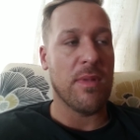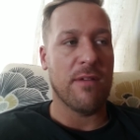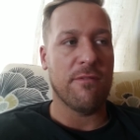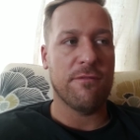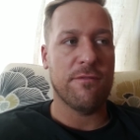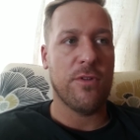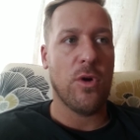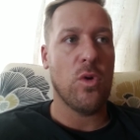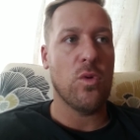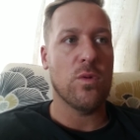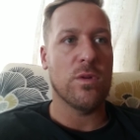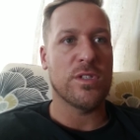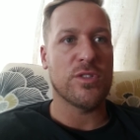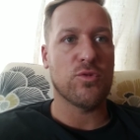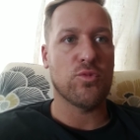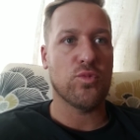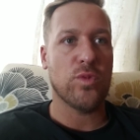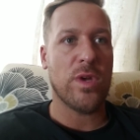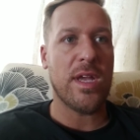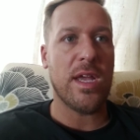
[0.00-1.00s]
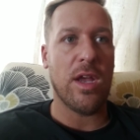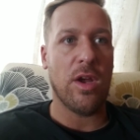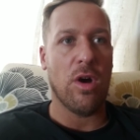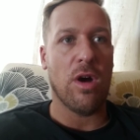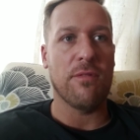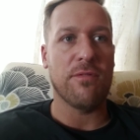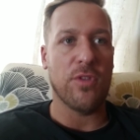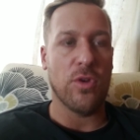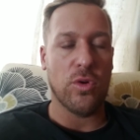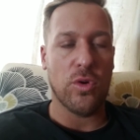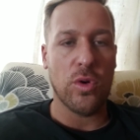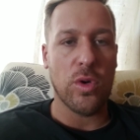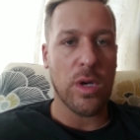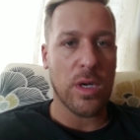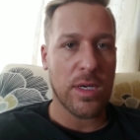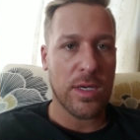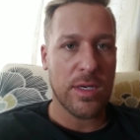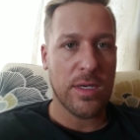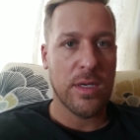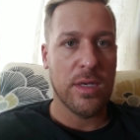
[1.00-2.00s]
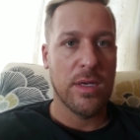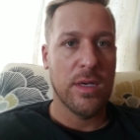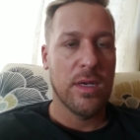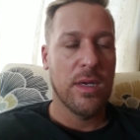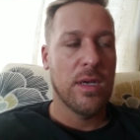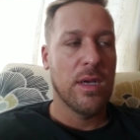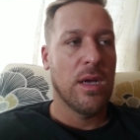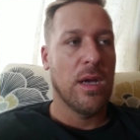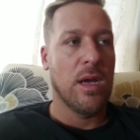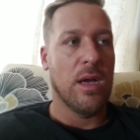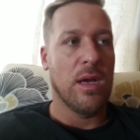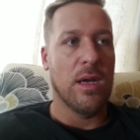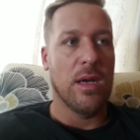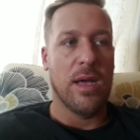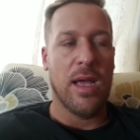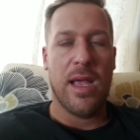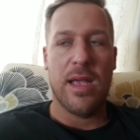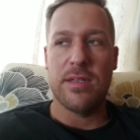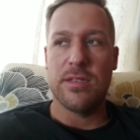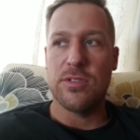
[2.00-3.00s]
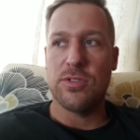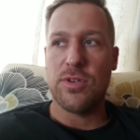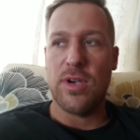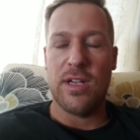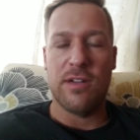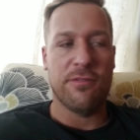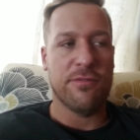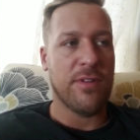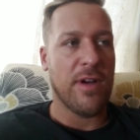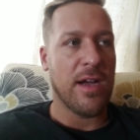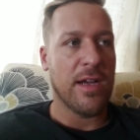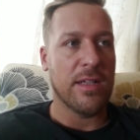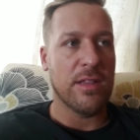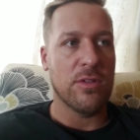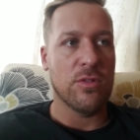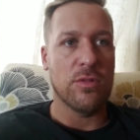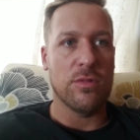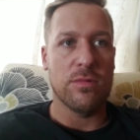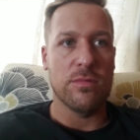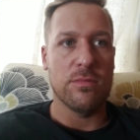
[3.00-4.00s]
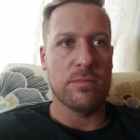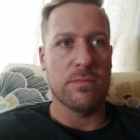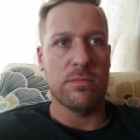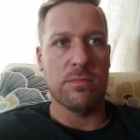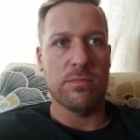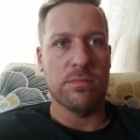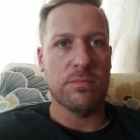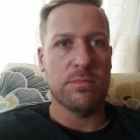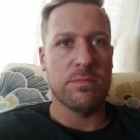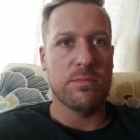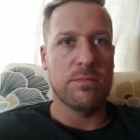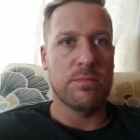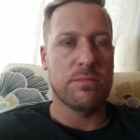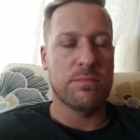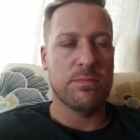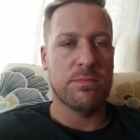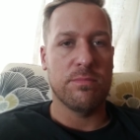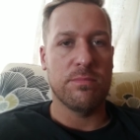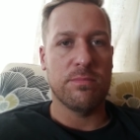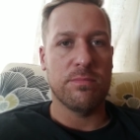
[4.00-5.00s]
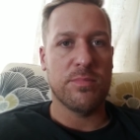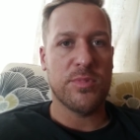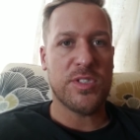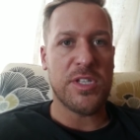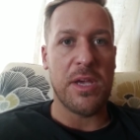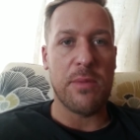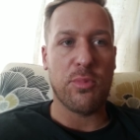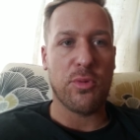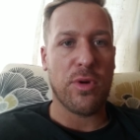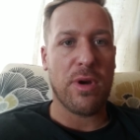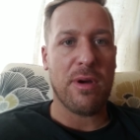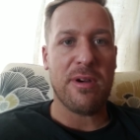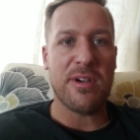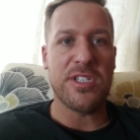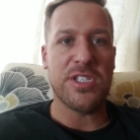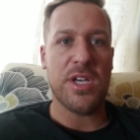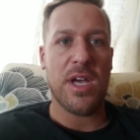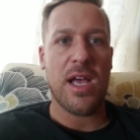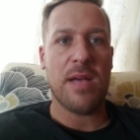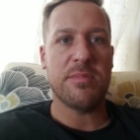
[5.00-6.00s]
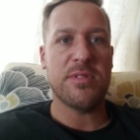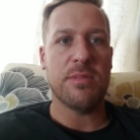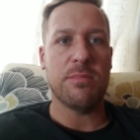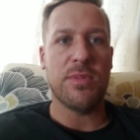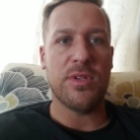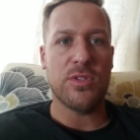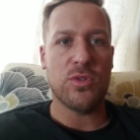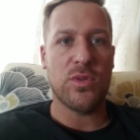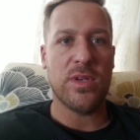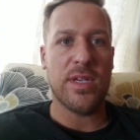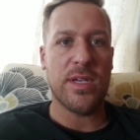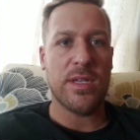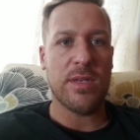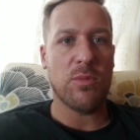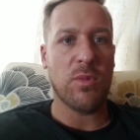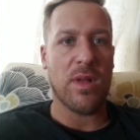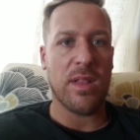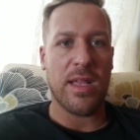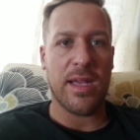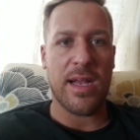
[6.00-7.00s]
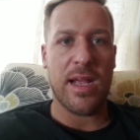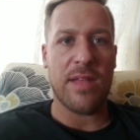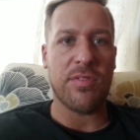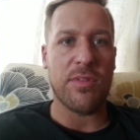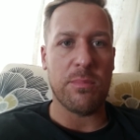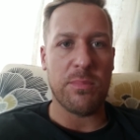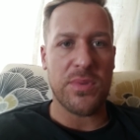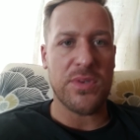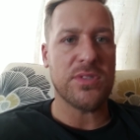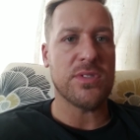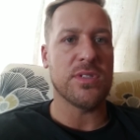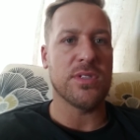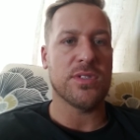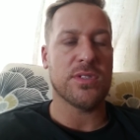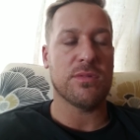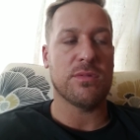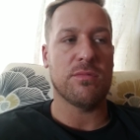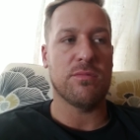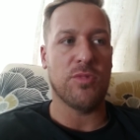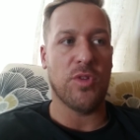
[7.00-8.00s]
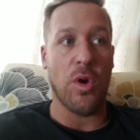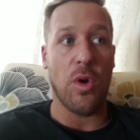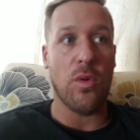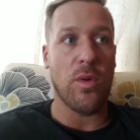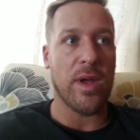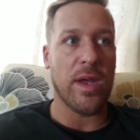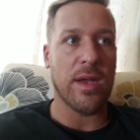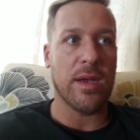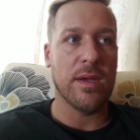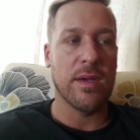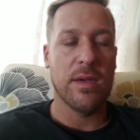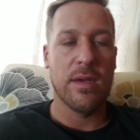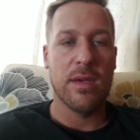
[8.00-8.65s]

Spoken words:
phone is ringing off the hook. I had to try to find little temporary jobs in between while I got the business going,